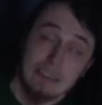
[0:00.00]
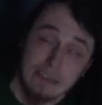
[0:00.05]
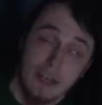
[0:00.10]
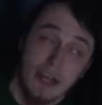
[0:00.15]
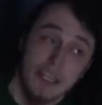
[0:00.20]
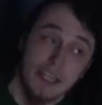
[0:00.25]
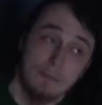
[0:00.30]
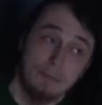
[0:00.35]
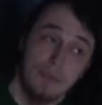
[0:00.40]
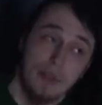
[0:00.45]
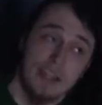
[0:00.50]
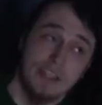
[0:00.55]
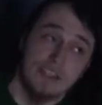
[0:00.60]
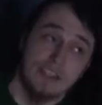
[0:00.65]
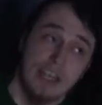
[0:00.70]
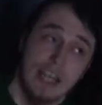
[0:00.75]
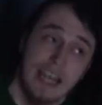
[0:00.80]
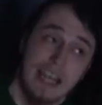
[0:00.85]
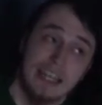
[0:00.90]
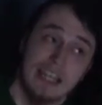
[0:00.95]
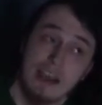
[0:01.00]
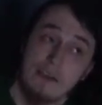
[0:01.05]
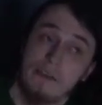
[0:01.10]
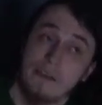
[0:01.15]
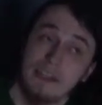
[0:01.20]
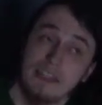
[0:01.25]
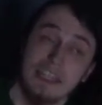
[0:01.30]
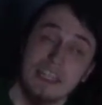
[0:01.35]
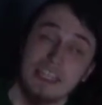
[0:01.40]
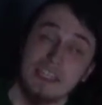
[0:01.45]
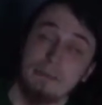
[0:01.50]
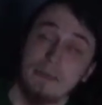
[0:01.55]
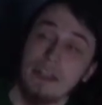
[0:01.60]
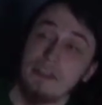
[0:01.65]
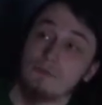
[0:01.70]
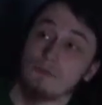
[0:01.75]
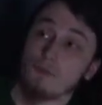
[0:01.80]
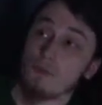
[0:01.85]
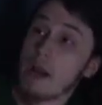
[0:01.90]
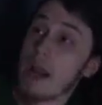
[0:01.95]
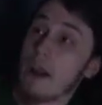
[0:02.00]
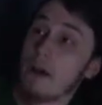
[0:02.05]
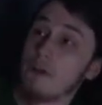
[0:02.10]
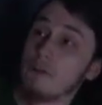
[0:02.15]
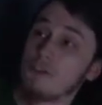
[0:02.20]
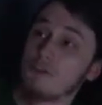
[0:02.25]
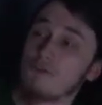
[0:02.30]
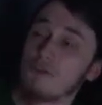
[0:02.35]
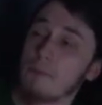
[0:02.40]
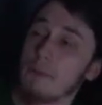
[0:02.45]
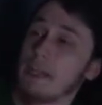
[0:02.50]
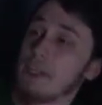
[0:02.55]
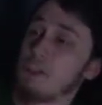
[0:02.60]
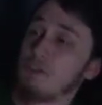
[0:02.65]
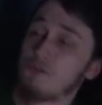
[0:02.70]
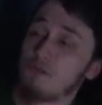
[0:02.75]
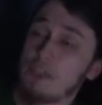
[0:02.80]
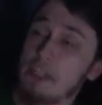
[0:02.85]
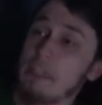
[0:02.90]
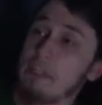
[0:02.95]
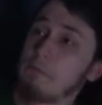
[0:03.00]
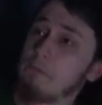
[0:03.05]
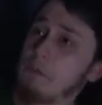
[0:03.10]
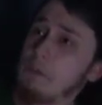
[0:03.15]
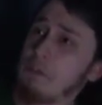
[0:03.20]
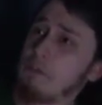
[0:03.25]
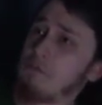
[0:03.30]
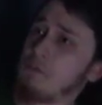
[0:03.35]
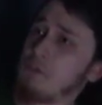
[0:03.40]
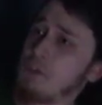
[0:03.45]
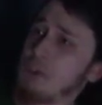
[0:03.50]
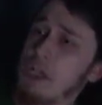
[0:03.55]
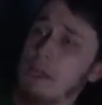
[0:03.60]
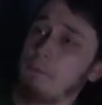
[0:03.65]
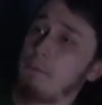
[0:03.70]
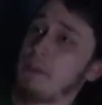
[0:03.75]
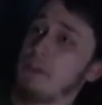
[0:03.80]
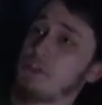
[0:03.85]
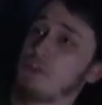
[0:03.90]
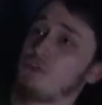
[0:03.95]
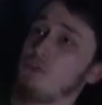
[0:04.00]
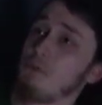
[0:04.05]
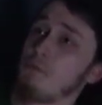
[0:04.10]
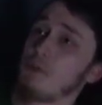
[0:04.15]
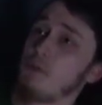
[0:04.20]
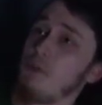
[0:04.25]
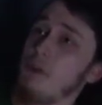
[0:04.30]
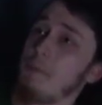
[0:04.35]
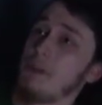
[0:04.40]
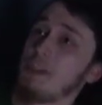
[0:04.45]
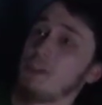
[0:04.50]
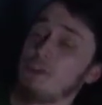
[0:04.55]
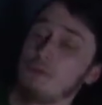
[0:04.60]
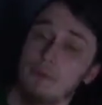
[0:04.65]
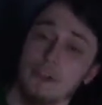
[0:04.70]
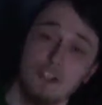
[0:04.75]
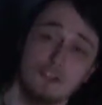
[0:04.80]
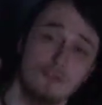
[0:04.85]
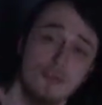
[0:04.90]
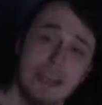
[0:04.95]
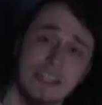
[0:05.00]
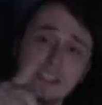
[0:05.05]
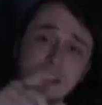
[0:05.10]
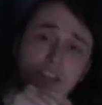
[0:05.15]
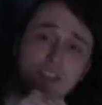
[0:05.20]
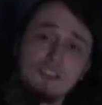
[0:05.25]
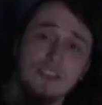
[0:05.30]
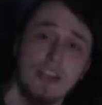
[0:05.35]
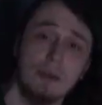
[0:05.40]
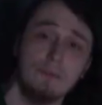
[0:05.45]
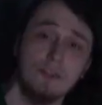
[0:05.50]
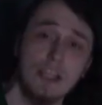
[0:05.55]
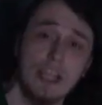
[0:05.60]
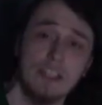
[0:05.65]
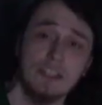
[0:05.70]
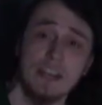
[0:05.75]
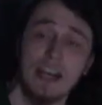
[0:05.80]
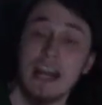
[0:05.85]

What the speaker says: On the plus side, I've at least been roused from my dreams of shapely superwomen to address a subject